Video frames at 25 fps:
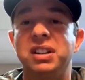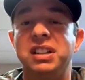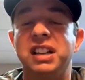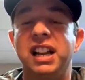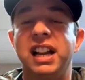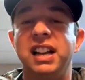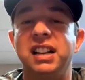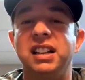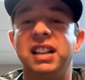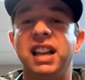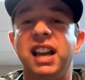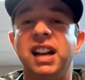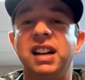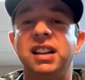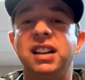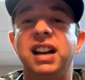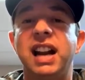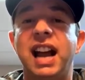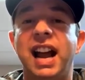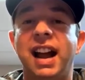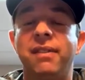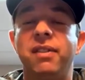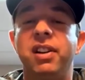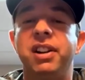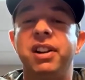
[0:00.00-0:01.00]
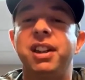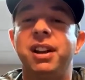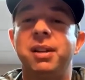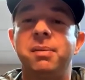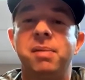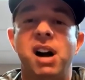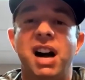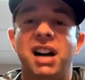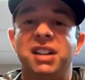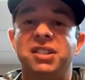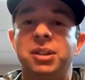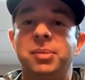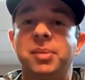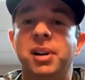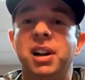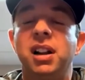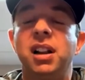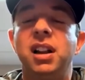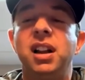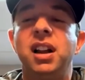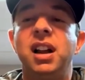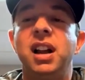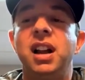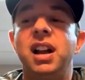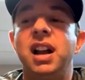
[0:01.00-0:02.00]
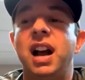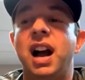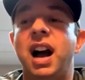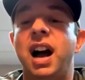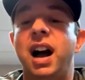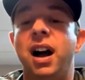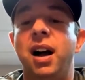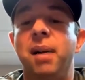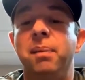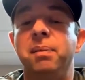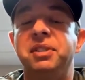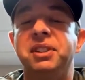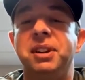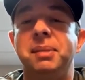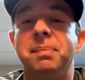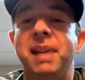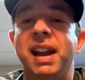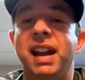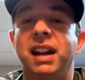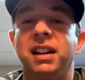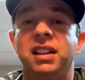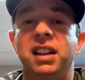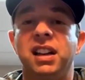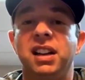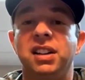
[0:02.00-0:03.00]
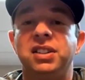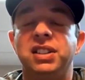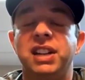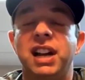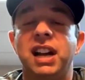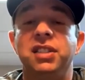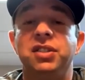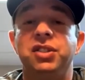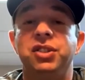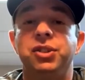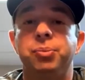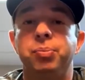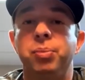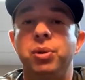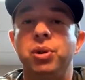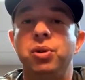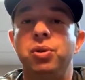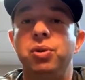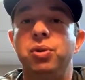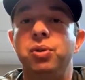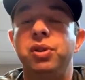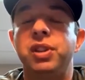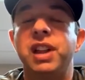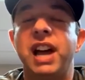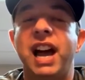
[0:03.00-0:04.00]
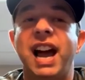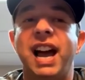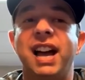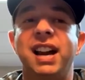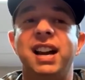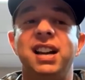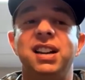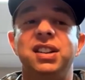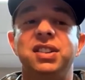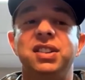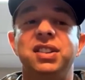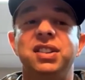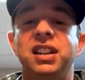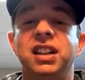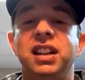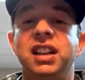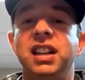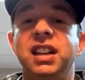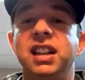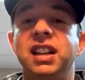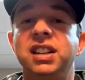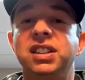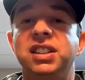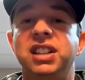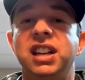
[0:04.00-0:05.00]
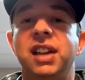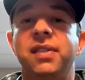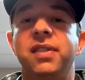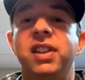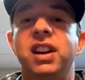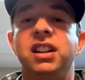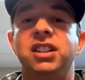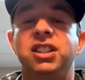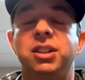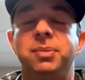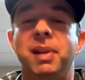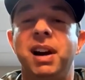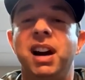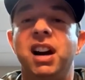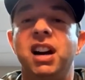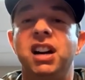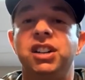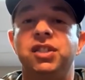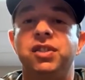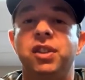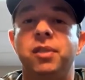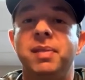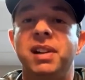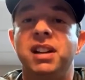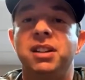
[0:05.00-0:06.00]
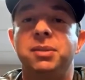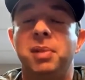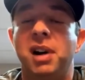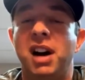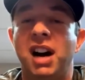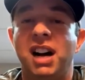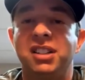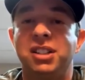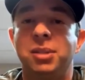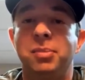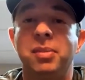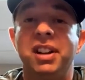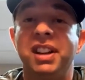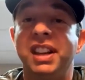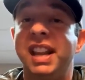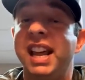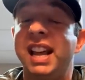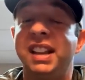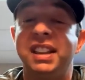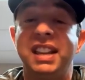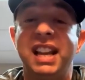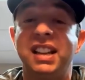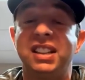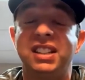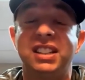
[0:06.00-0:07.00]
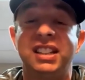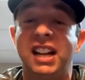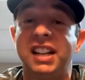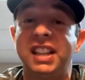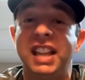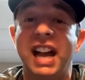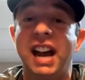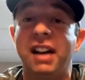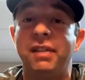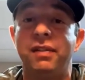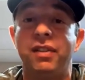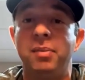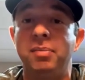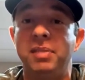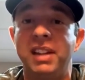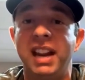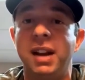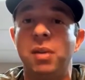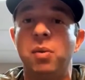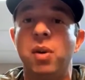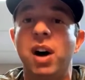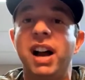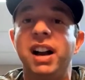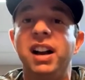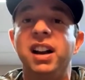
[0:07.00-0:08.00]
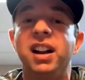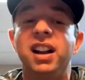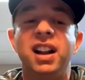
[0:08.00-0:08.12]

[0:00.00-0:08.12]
Like they did everything possible to make this as smooth and as easy of an experience for me as possible. And they said that from day one.